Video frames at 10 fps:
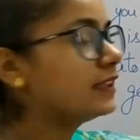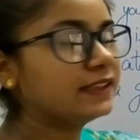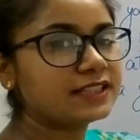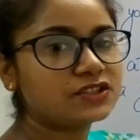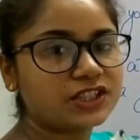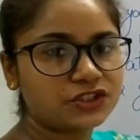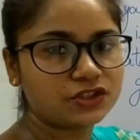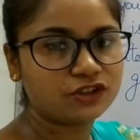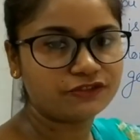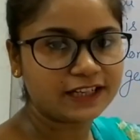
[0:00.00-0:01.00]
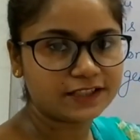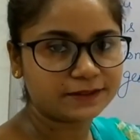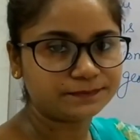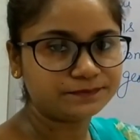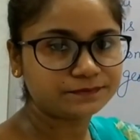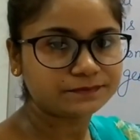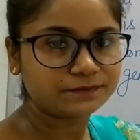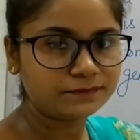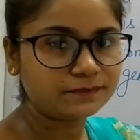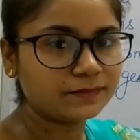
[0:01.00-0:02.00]
the structure of atom.
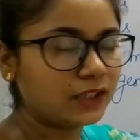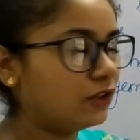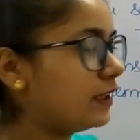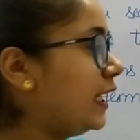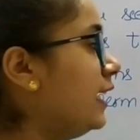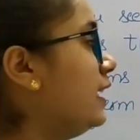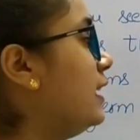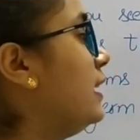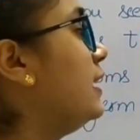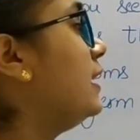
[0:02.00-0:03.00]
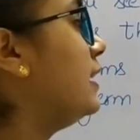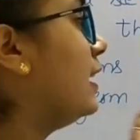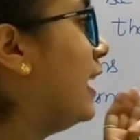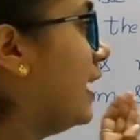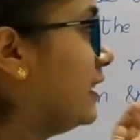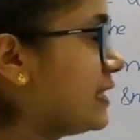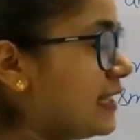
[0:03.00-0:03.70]
Okay. At the